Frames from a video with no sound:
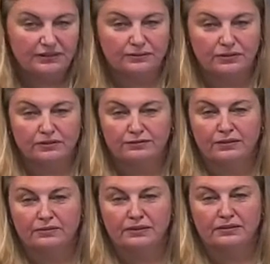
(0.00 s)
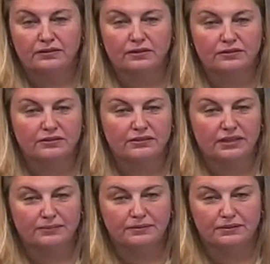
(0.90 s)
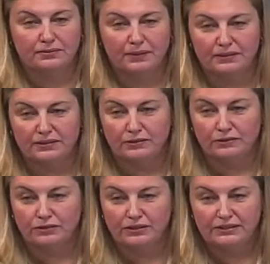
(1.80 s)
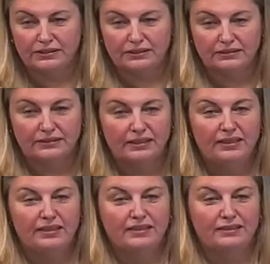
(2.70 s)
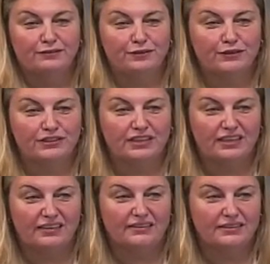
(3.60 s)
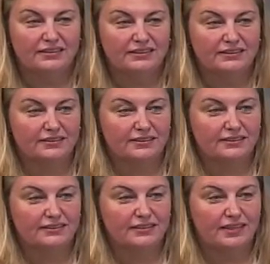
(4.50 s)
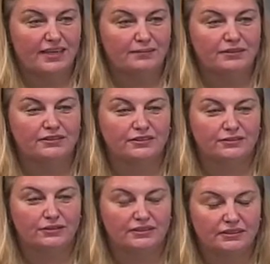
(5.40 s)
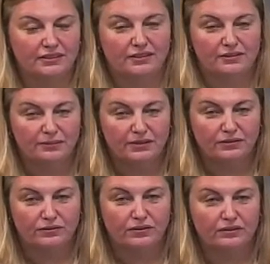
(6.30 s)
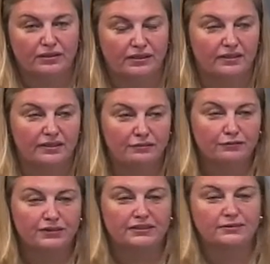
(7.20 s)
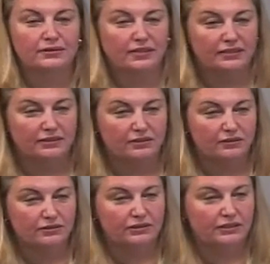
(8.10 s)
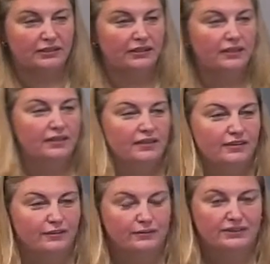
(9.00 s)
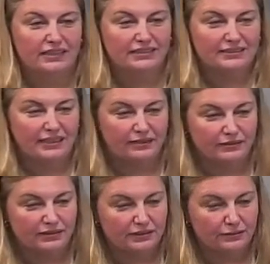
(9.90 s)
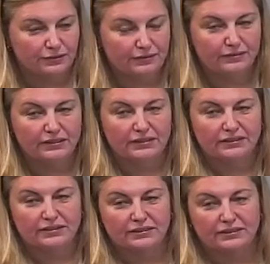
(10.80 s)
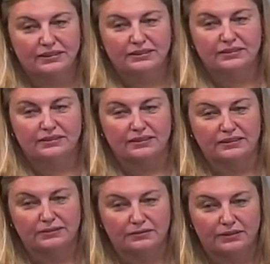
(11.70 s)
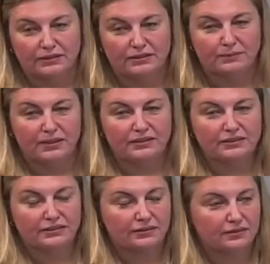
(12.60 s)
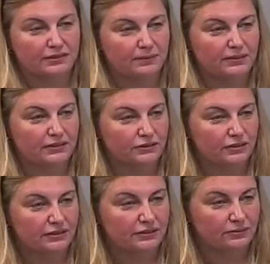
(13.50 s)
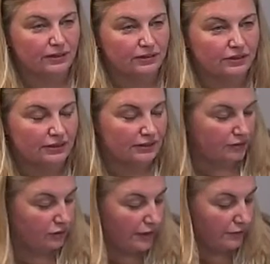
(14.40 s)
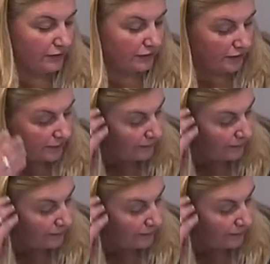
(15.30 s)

is one of the fundamental concepts of the space law treaties. And if Virgin Galactic is aiming to do this, it can only be a good thing. And it fits with the ideology that was set out in the 50s and 60s when the space treaties were actually drafted.